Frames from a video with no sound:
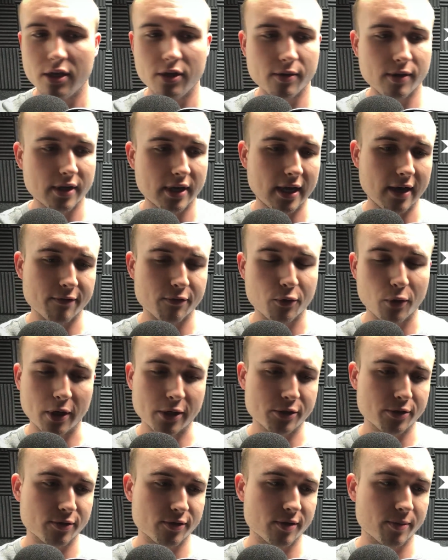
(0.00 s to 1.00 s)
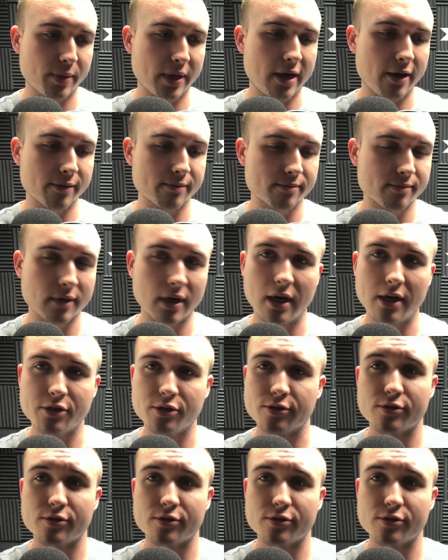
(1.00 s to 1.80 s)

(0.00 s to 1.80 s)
You can have questions about uh,